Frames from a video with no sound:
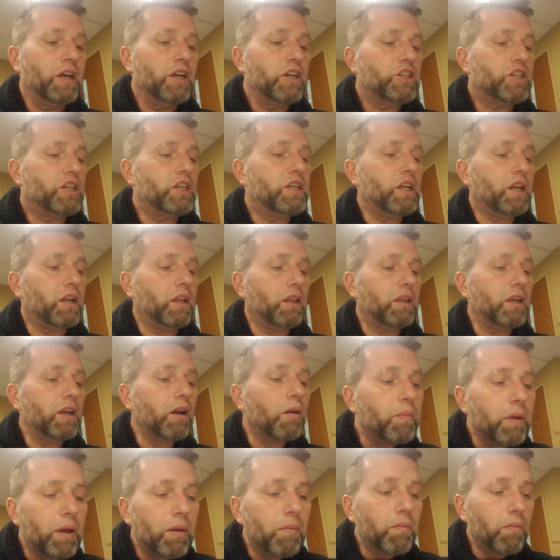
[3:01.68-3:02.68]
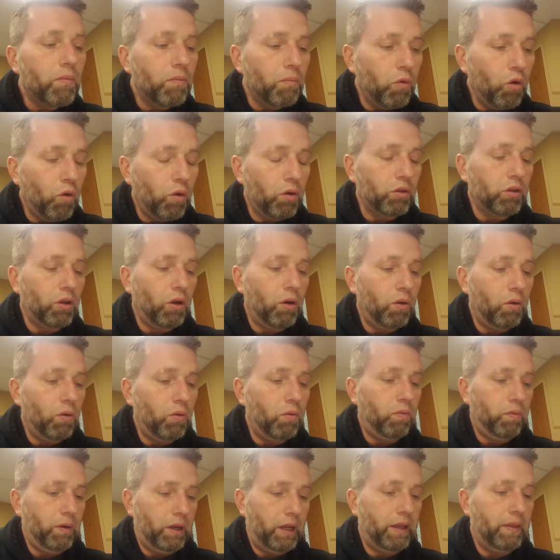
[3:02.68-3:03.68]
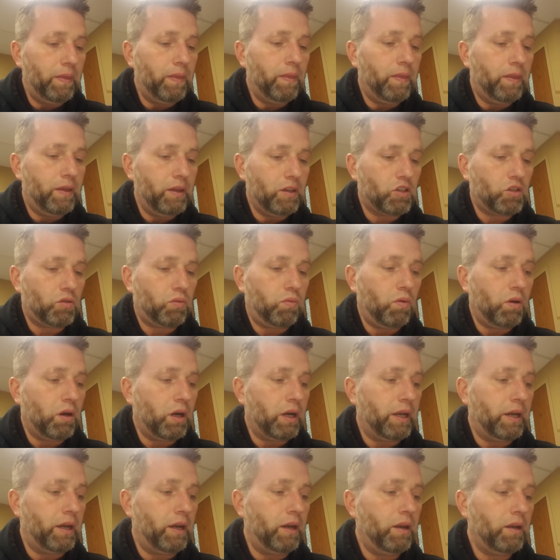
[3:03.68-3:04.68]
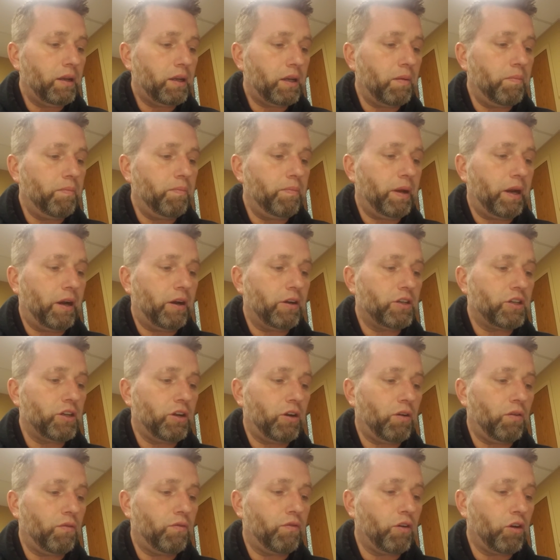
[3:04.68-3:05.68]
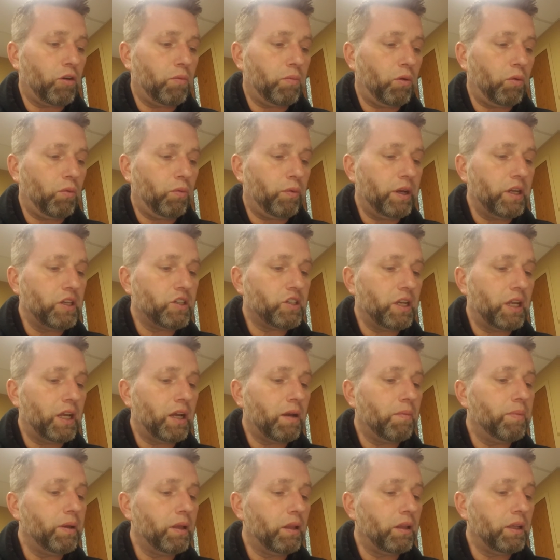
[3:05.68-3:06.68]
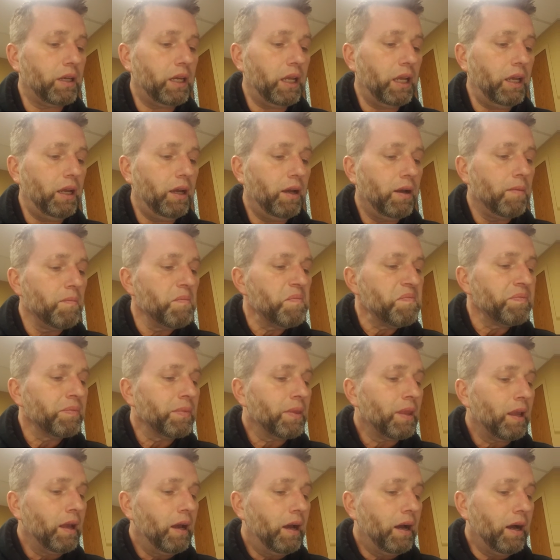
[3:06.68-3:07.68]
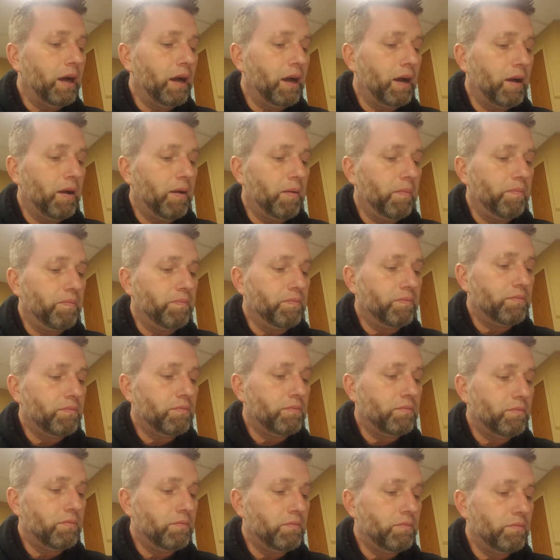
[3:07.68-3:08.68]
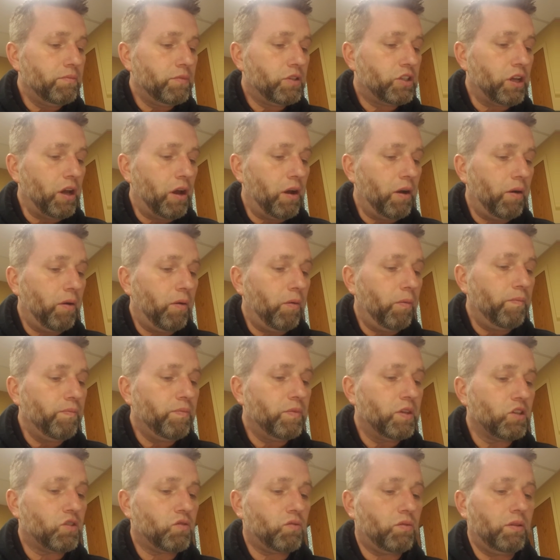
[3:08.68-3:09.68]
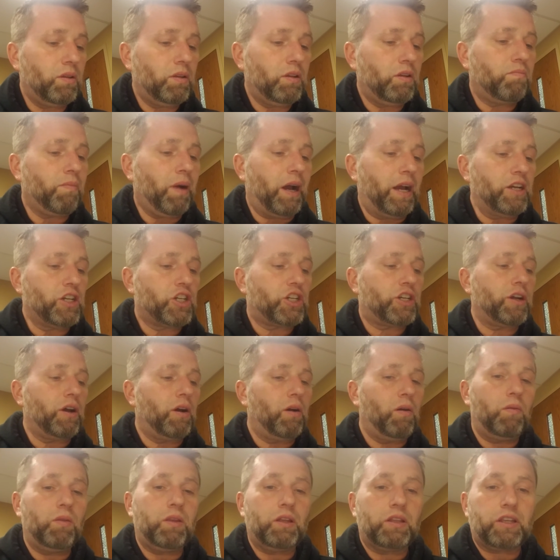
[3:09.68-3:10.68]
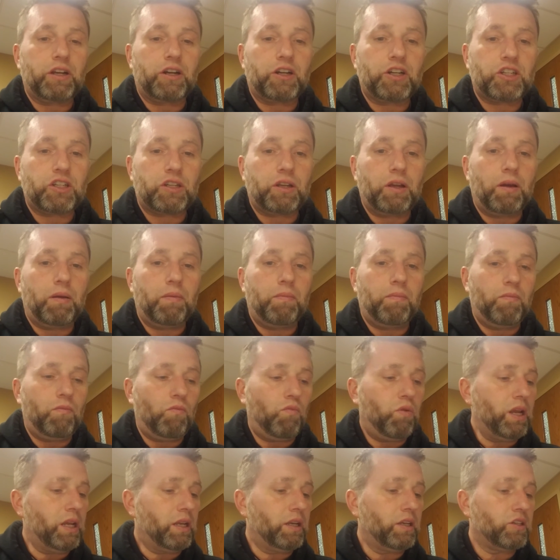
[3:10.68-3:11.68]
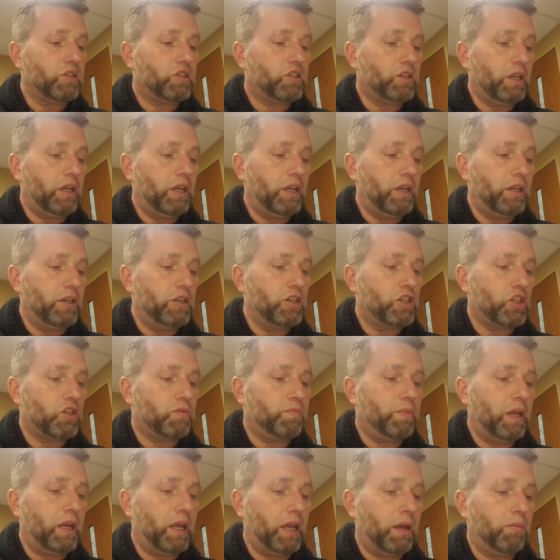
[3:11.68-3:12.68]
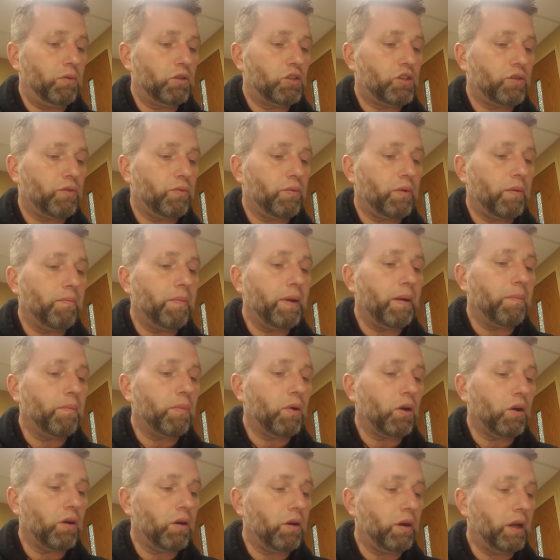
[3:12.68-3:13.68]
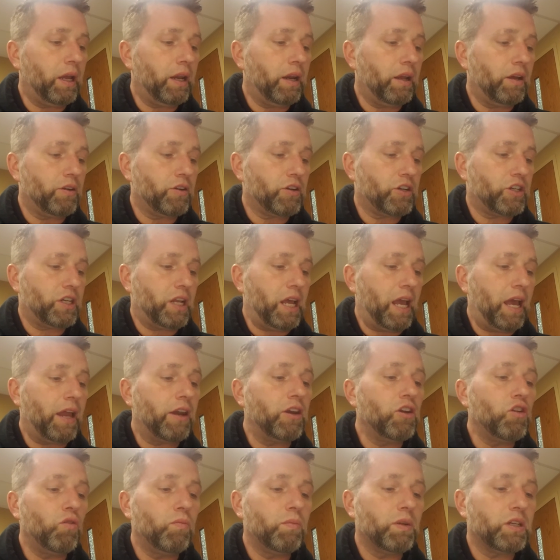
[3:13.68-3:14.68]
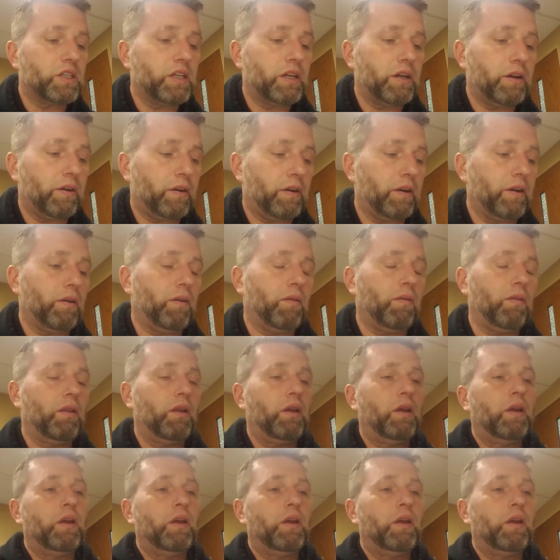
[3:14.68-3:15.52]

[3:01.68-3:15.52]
She did a little bit more low in this one compared to her verbal reasoning ability. So this might show that there's some weakness in just being able to remember and understand new material.